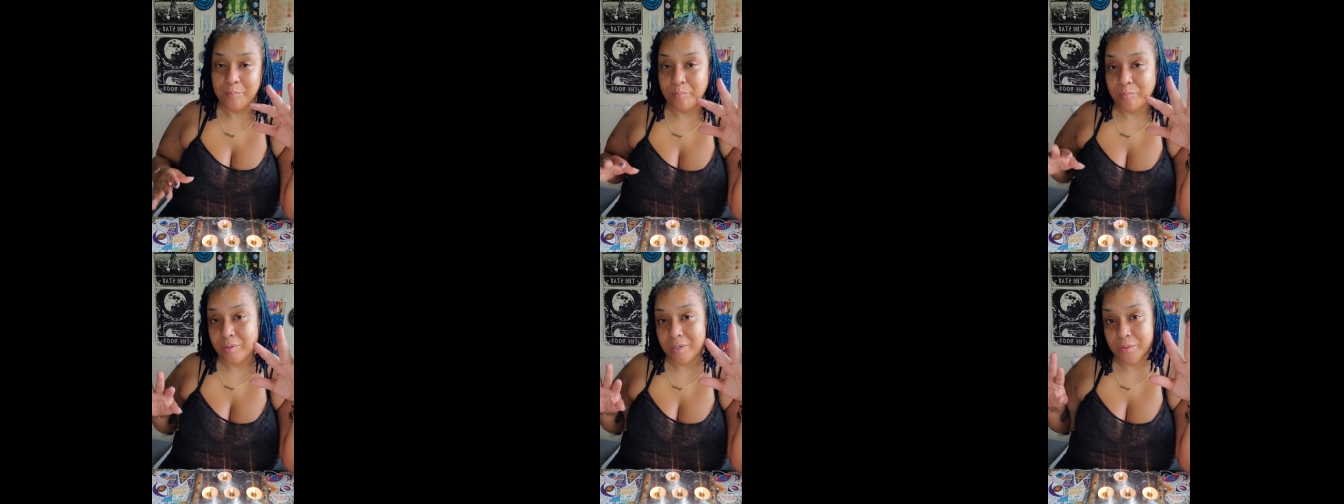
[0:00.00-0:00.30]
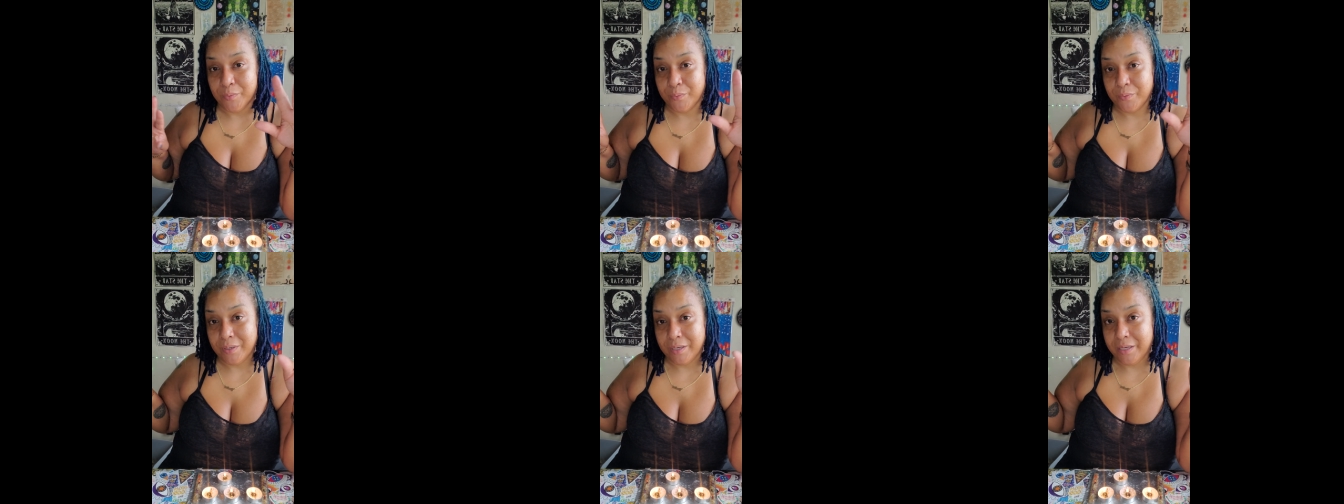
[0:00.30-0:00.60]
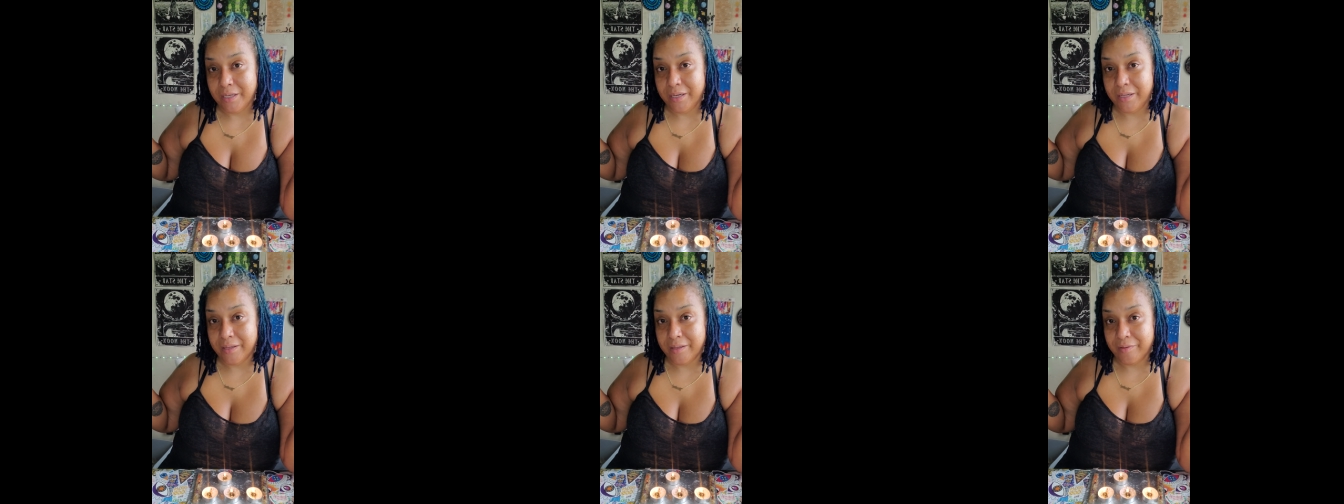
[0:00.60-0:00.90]
But
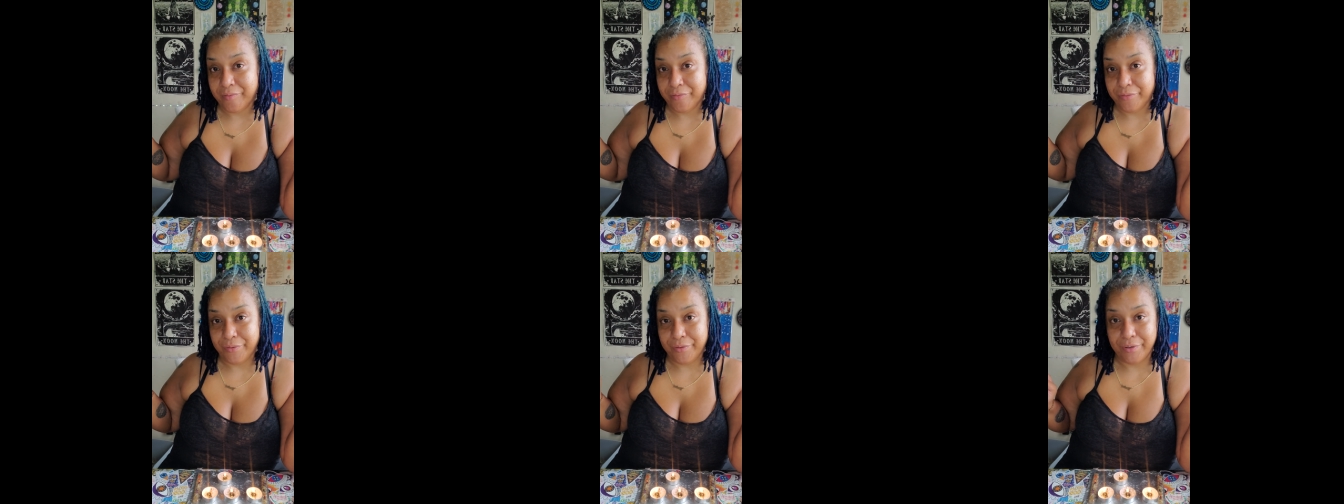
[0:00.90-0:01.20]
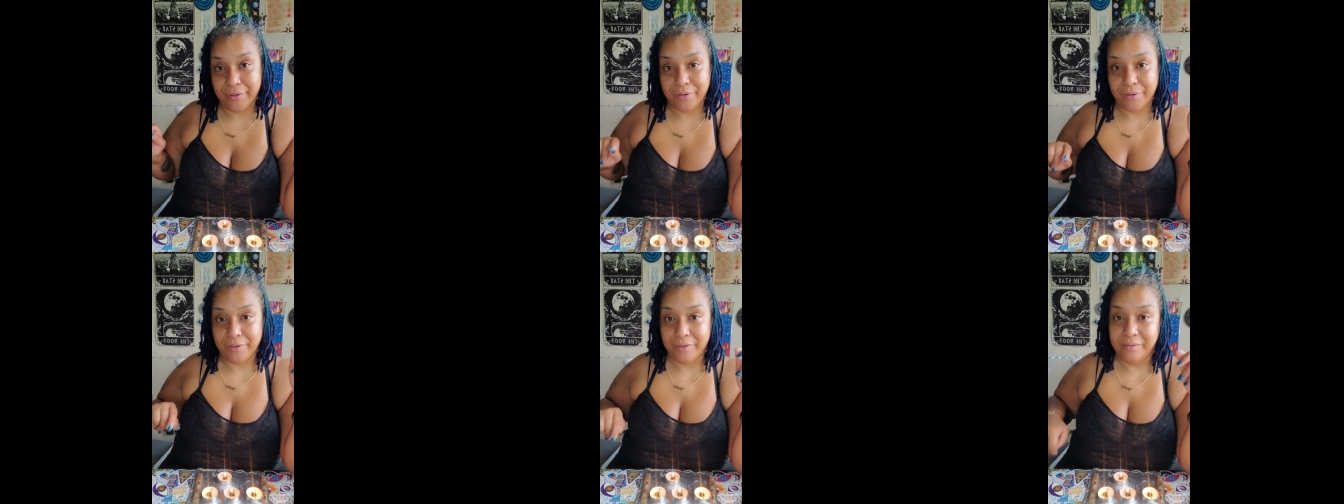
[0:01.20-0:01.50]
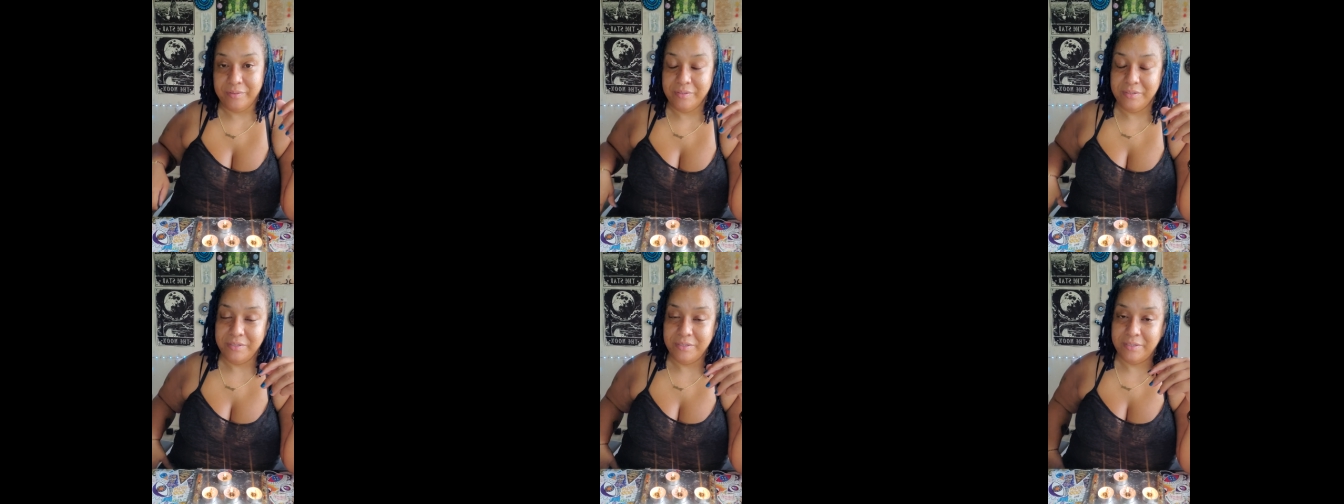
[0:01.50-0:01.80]

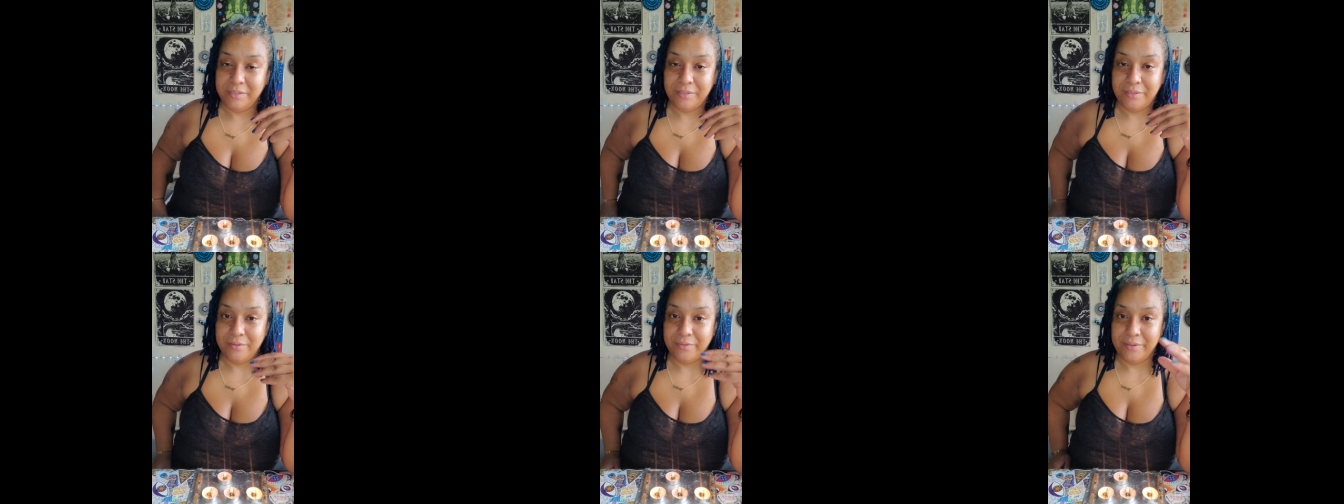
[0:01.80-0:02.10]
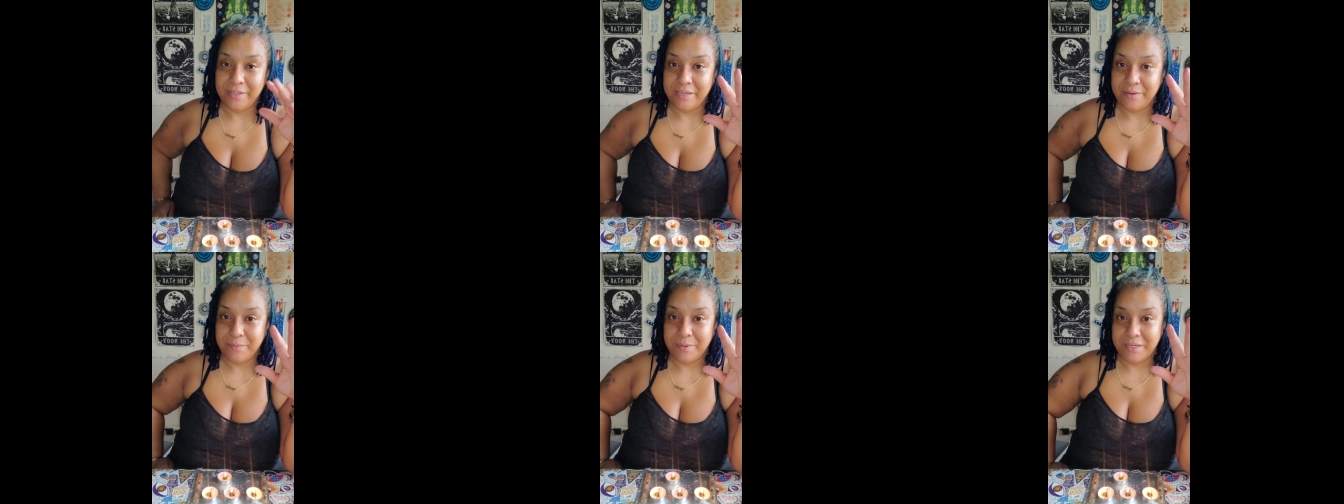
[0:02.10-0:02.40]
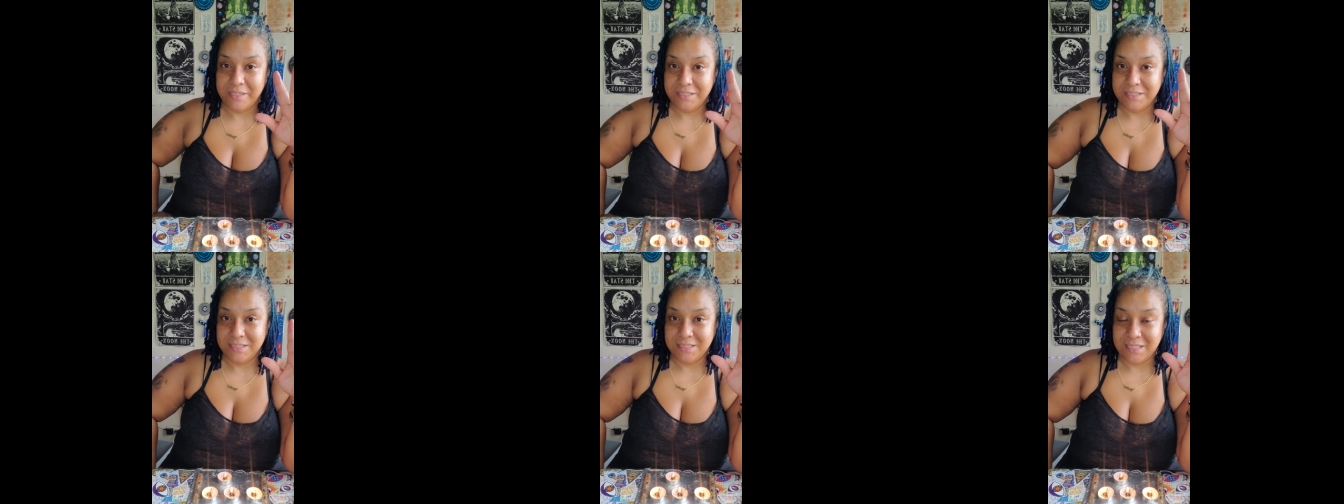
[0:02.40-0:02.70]
whatever, you know, they
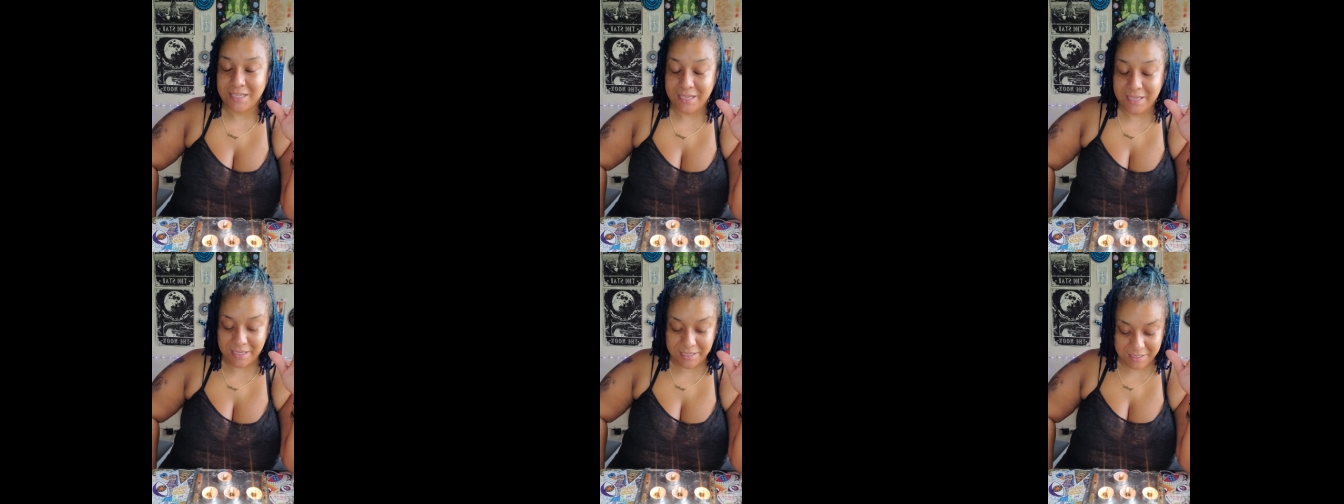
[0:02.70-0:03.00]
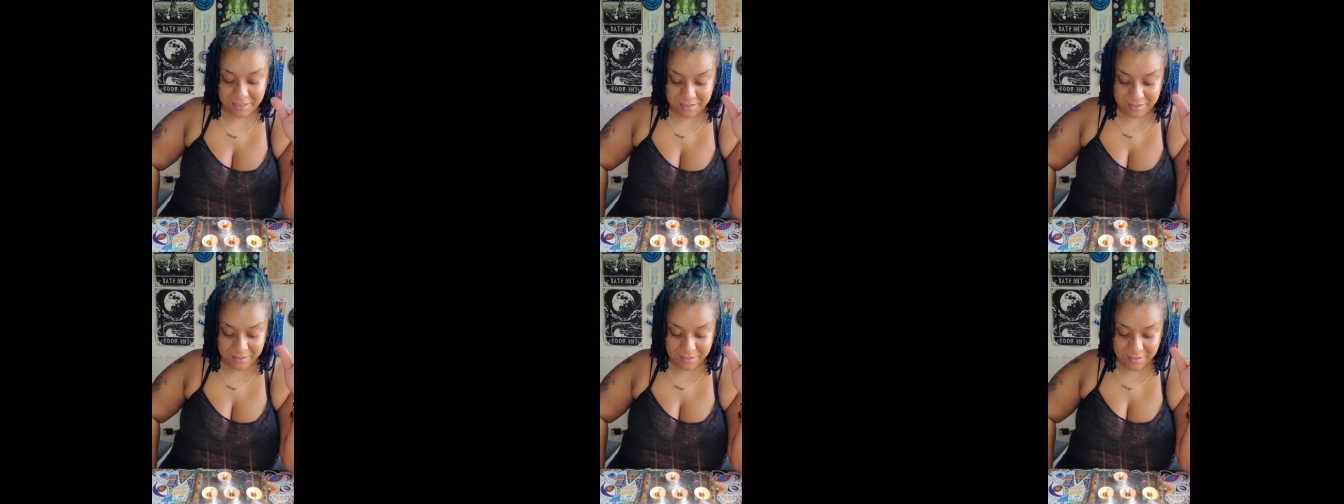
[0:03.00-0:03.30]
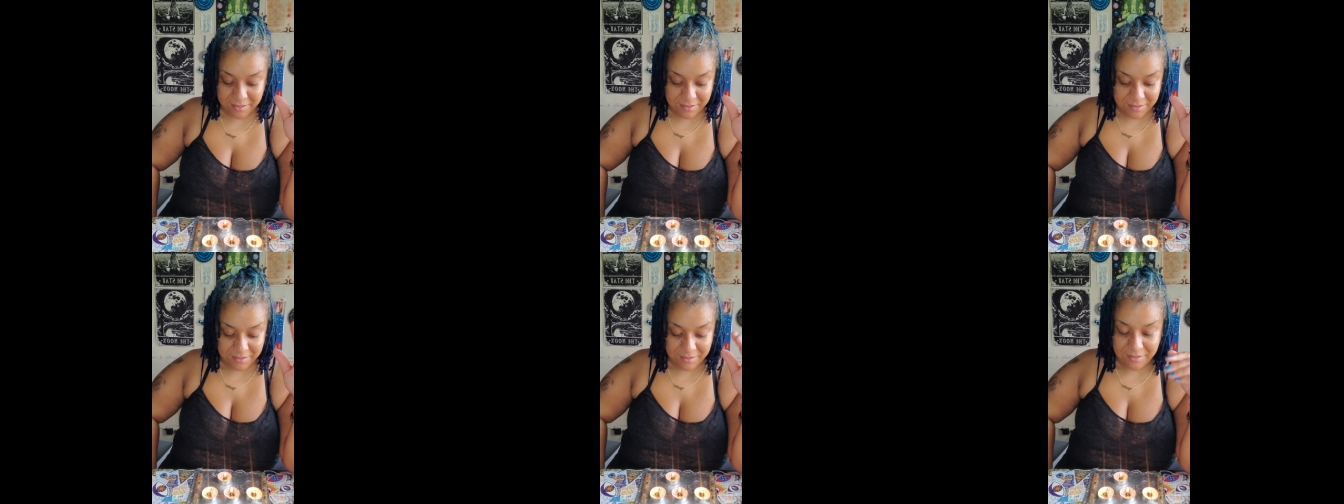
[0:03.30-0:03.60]
want to say
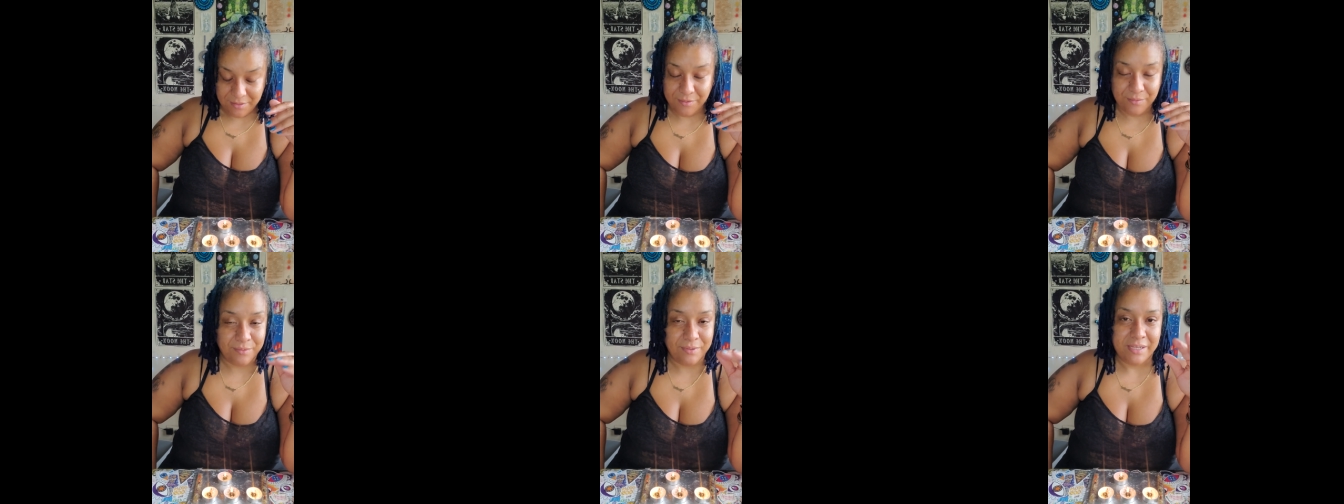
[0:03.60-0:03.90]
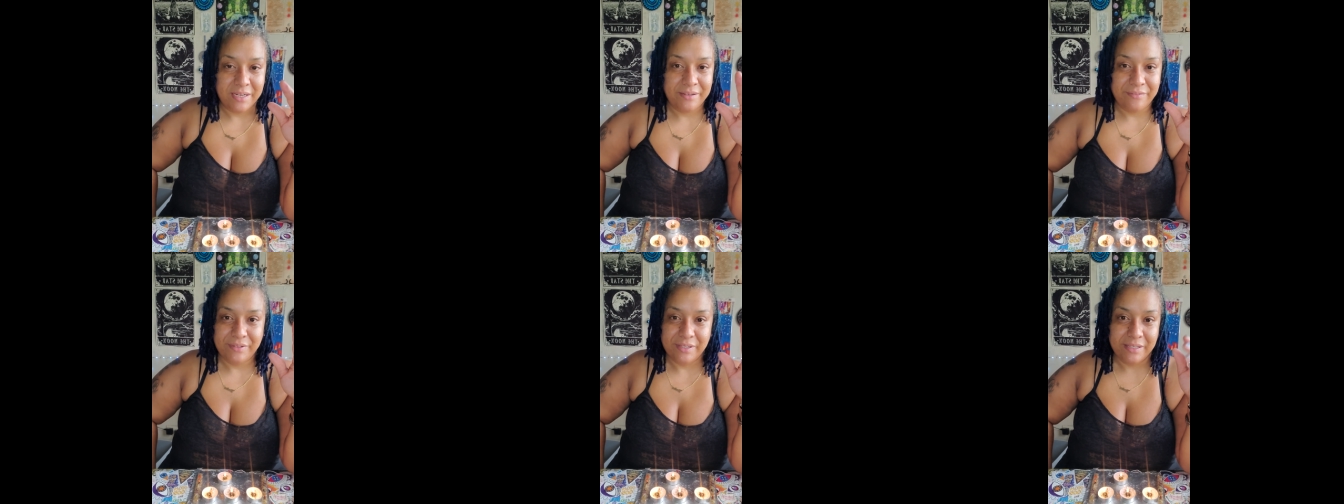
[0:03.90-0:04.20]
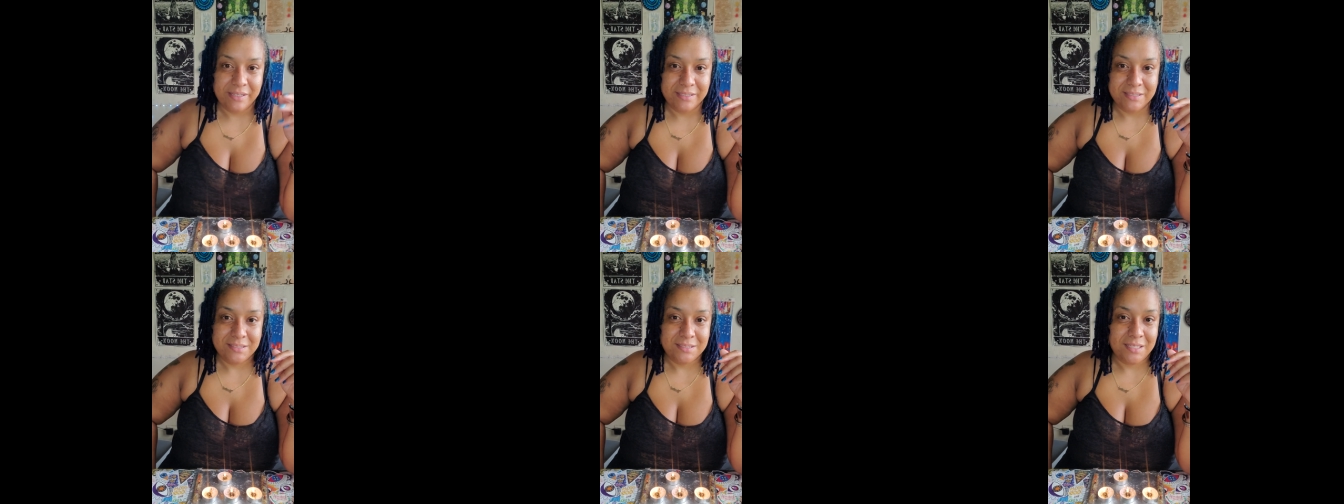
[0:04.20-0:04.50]
whatever
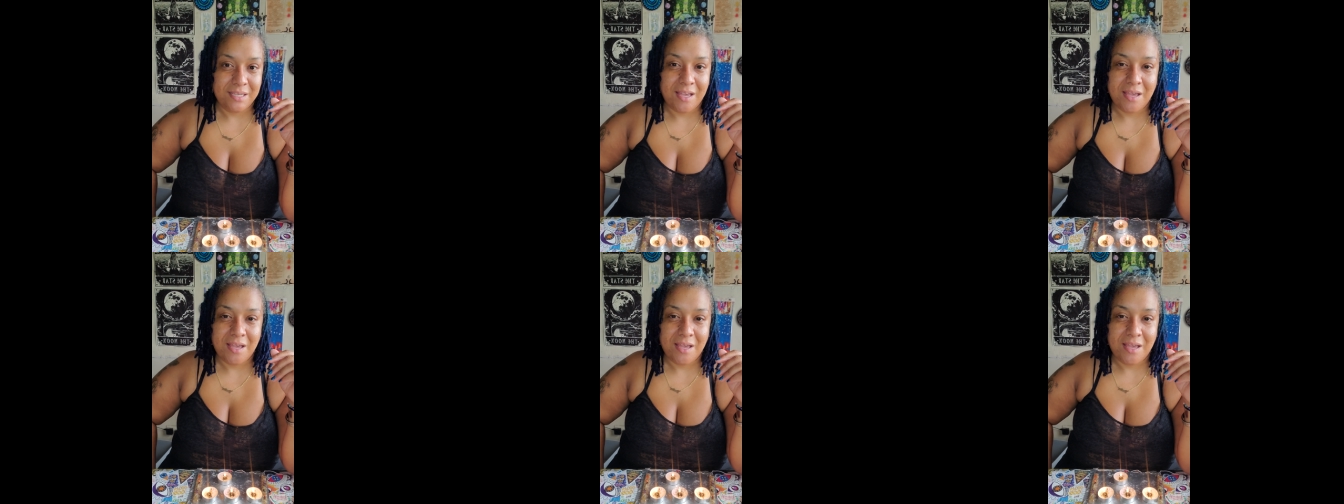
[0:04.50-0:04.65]
they say.